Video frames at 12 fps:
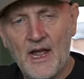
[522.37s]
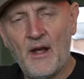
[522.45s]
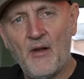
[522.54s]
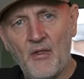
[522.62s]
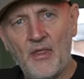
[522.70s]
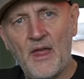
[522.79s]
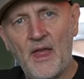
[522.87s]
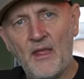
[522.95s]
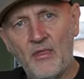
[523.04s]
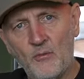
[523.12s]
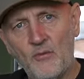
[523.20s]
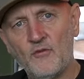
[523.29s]
out of there
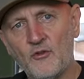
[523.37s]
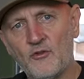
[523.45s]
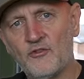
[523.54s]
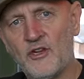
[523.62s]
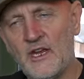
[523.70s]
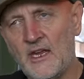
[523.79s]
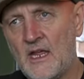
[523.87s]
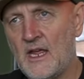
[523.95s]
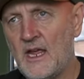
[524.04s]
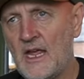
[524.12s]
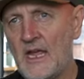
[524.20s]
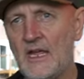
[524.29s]
that we've just seen
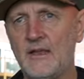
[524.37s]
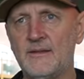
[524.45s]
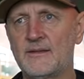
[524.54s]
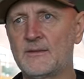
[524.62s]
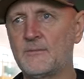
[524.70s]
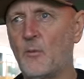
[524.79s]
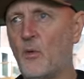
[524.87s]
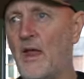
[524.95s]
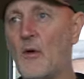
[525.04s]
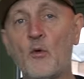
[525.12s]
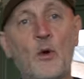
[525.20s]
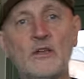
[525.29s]
is
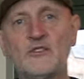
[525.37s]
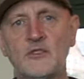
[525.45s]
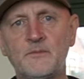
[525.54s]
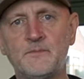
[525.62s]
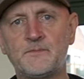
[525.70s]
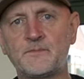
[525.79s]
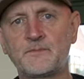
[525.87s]
without question